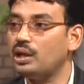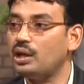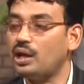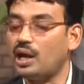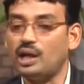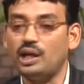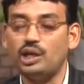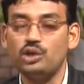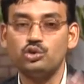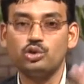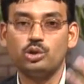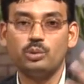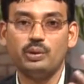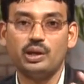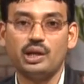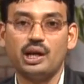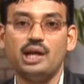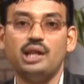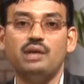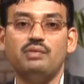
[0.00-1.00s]
and he should be
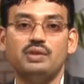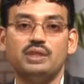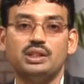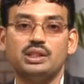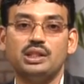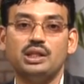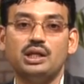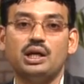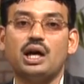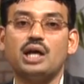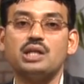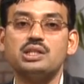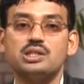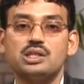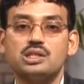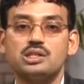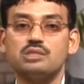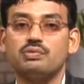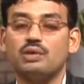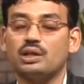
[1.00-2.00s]
ready with the
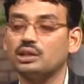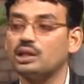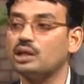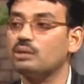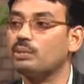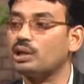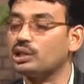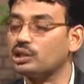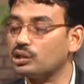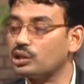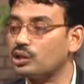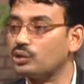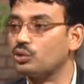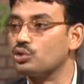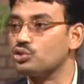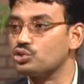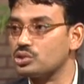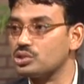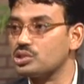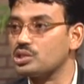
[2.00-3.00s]
answers for that particular
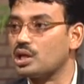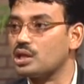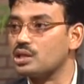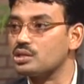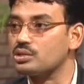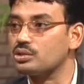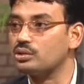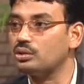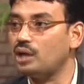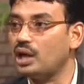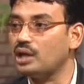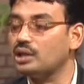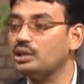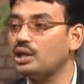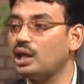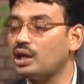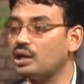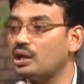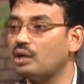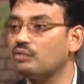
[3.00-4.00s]
questions also at the
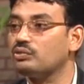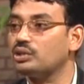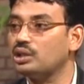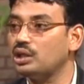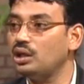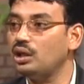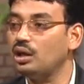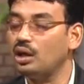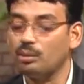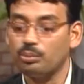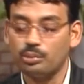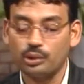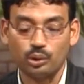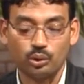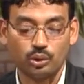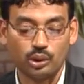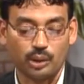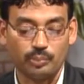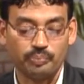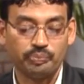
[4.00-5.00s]
end of the
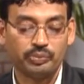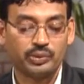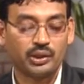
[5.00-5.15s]
program.